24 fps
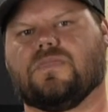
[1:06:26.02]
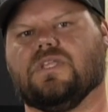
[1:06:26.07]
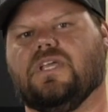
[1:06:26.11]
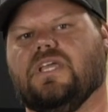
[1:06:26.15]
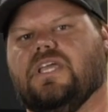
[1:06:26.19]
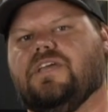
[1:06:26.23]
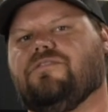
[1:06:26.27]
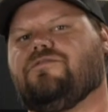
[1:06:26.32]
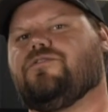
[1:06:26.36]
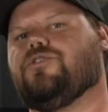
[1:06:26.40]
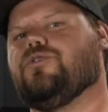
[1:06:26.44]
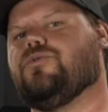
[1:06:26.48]

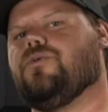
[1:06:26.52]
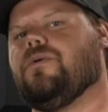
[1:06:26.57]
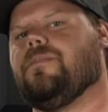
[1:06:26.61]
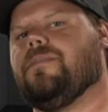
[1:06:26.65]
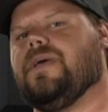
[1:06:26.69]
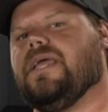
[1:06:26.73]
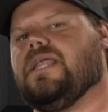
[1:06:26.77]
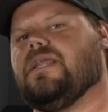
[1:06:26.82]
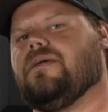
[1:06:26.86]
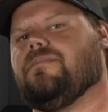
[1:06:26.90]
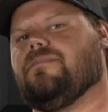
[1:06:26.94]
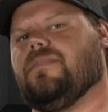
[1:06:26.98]
If you
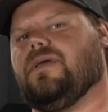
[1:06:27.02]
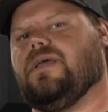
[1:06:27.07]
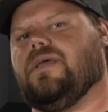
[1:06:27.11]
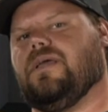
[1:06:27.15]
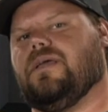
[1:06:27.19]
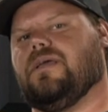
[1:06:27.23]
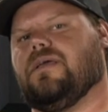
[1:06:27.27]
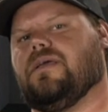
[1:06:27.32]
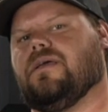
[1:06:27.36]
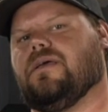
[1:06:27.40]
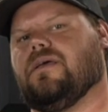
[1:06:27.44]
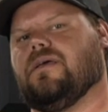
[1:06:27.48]
remain in
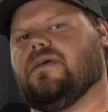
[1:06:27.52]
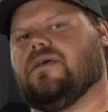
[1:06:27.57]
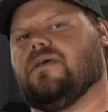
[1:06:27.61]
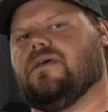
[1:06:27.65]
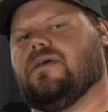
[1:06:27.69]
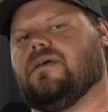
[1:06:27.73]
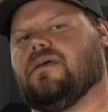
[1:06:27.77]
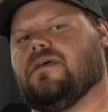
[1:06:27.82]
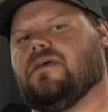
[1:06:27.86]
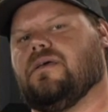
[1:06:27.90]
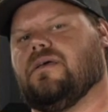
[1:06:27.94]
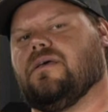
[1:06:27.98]
me,
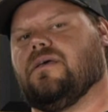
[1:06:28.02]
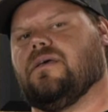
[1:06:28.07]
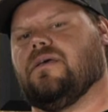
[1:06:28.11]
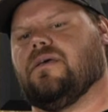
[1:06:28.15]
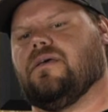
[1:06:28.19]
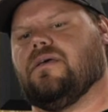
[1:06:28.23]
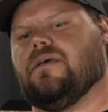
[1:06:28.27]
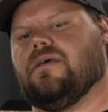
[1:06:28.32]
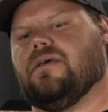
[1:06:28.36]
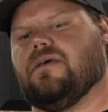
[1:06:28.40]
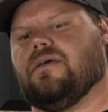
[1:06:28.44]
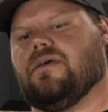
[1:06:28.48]

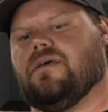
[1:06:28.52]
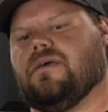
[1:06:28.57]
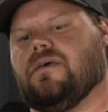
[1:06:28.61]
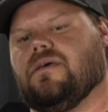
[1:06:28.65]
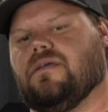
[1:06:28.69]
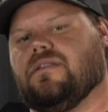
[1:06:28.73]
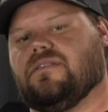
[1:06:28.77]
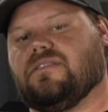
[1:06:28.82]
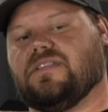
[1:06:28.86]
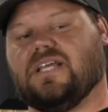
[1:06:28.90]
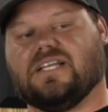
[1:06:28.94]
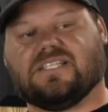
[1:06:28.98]

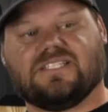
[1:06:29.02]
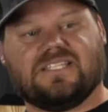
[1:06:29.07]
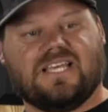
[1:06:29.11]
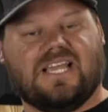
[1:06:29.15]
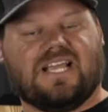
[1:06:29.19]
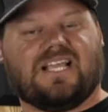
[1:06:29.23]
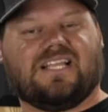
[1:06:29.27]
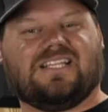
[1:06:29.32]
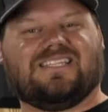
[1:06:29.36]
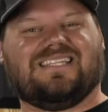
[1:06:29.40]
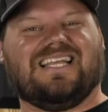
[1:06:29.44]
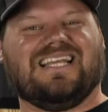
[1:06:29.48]
that's
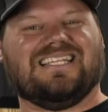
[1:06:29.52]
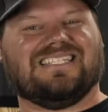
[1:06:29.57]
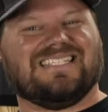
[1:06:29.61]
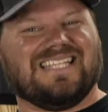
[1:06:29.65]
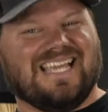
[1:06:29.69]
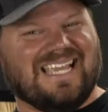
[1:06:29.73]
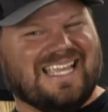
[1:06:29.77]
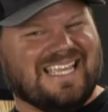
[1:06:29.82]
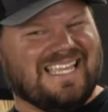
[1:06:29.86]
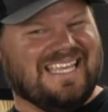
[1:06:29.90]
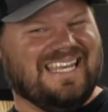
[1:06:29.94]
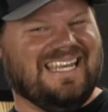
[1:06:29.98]

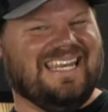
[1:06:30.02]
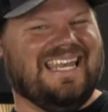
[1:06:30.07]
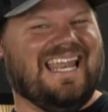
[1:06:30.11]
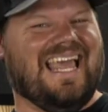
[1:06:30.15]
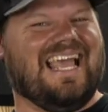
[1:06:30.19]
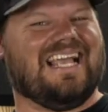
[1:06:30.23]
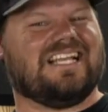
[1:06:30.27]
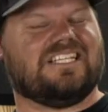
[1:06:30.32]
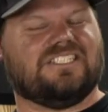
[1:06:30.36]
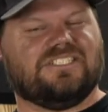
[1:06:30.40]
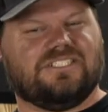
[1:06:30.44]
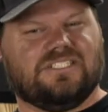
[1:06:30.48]
that
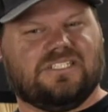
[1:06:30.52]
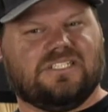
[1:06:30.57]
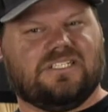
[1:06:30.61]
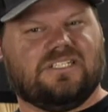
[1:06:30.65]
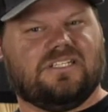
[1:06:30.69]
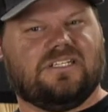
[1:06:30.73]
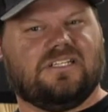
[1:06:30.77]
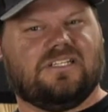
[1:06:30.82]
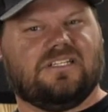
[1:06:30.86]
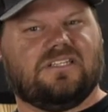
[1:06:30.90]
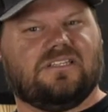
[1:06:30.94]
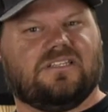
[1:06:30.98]
connection.
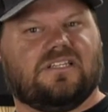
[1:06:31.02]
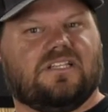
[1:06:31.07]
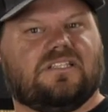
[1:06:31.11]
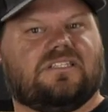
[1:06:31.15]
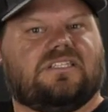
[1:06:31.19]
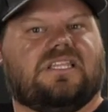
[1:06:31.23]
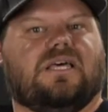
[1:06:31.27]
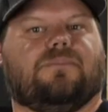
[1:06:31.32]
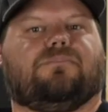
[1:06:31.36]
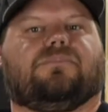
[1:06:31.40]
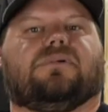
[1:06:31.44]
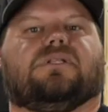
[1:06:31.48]
That's
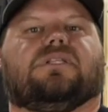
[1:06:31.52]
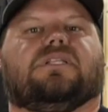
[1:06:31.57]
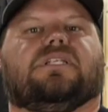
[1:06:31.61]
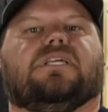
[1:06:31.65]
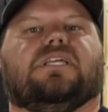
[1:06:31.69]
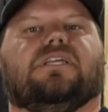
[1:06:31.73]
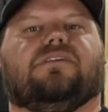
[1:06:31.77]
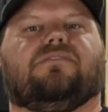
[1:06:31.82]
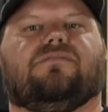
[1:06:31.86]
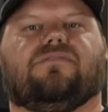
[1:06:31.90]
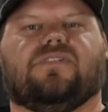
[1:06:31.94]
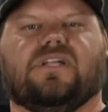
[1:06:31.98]
that
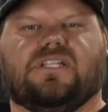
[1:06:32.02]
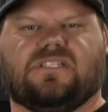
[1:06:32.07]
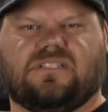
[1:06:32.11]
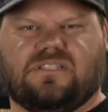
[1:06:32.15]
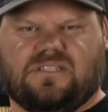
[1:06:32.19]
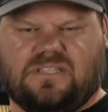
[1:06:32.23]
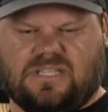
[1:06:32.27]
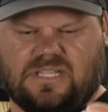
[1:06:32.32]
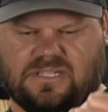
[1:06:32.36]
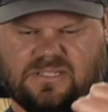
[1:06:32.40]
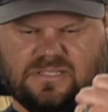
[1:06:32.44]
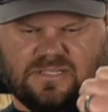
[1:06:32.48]
belief. That's
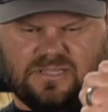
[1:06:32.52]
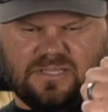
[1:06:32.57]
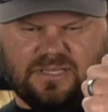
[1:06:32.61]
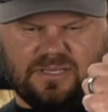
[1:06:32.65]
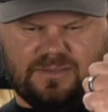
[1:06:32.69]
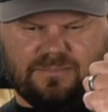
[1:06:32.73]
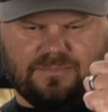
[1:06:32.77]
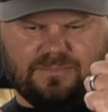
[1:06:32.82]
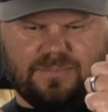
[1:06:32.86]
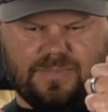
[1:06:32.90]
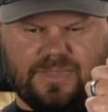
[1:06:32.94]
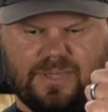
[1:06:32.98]

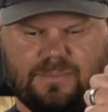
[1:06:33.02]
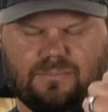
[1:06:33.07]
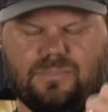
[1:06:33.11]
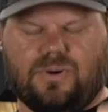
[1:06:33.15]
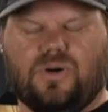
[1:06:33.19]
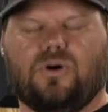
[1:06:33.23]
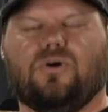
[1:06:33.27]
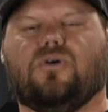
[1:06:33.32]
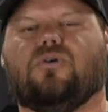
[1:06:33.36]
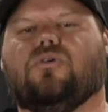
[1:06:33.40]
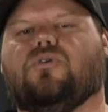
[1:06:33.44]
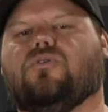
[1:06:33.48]
the
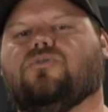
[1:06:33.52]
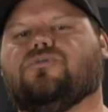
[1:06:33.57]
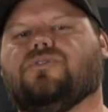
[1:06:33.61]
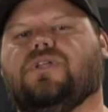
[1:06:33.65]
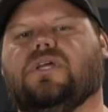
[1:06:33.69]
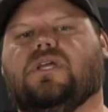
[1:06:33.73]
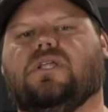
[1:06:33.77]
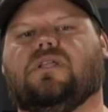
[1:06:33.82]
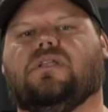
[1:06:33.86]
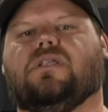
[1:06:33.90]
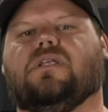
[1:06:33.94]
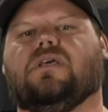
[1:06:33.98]

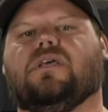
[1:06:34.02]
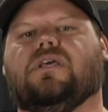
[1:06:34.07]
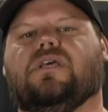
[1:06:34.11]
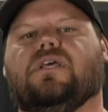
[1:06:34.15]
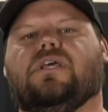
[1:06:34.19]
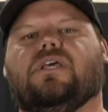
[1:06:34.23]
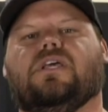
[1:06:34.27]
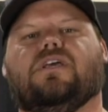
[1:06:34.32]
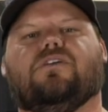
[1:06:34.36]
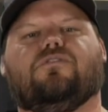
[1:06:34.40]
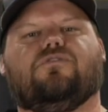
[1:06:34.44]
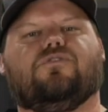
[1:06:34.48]
beholding.
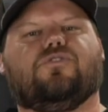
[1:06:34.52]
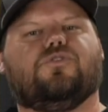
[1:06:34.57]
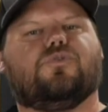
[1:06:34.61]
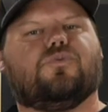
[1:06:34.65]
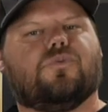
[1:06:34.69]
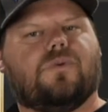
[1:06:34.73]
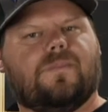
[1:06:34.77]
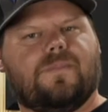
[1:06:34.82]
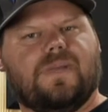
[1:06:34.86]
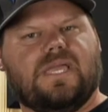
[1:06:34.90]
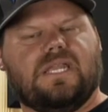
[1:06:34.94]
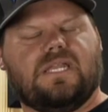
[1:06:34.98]
If you
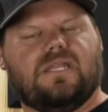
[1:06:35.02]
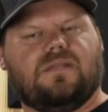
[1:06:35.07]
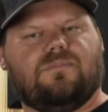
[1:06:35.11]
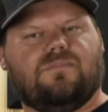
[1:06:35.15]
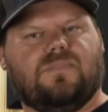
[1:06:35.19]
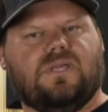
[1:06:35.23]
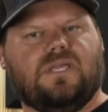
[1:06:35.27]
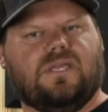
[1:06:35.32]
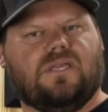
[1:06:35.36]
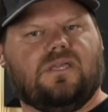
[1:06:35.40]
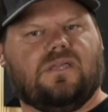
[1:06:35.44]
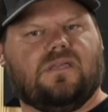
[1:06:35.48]
remain in
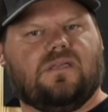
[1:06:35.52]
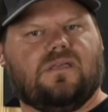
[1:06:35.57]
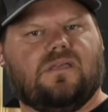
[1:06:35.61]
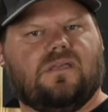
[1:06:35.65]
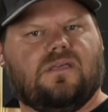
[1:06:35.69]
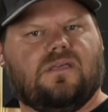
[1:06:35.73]
me